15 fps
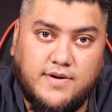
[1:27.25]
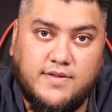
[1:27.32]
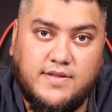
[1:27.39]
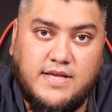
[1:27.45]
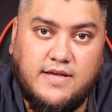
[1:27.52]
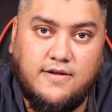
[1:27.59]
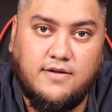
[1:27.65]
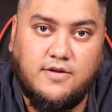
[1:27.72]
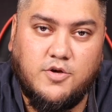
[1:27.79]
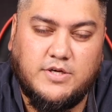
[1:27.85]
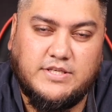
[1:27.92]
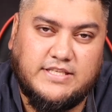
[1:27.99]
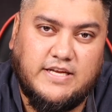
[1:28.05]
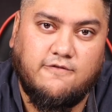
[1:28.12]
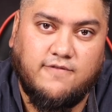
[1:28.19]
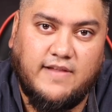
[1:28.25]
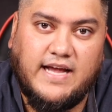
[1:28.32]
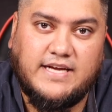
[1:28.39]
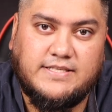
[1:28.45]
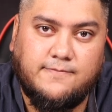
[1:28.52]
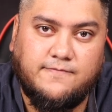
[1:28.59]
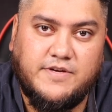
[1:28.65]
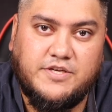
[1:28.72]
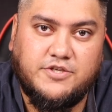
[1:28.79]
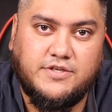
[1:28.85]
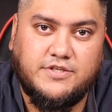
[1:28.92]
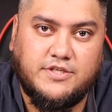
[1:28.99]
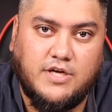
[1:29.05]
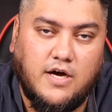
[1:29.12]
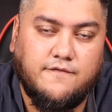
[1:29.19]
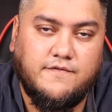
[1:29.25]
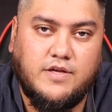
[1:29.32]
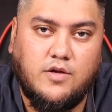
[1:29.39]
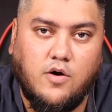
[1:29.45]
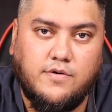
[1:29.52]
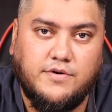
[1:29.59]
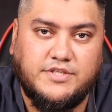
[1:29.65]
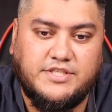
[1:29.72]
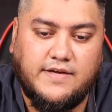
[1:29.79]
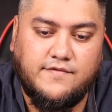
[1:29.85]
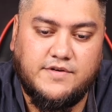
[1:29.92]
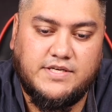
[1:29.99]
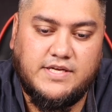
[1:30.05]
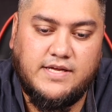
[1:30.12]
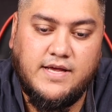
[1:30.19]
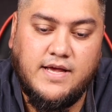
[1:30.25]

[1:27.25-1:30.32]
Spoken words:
of the, you can say, flagship features of the Honor 70.